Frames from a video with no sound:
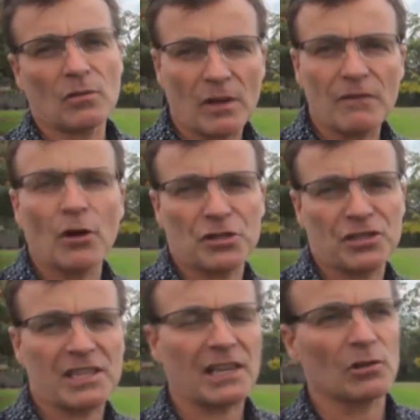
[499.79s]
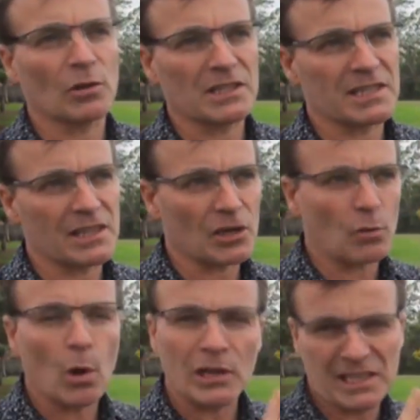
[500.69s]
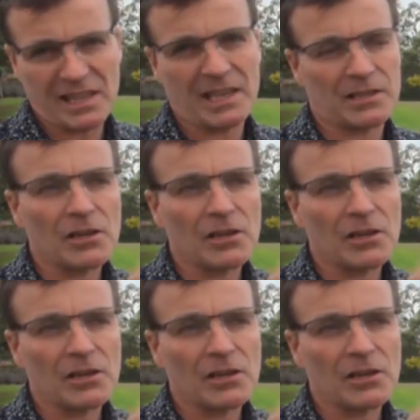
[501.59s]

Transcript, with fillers: I invite you to take a look and see the quality there,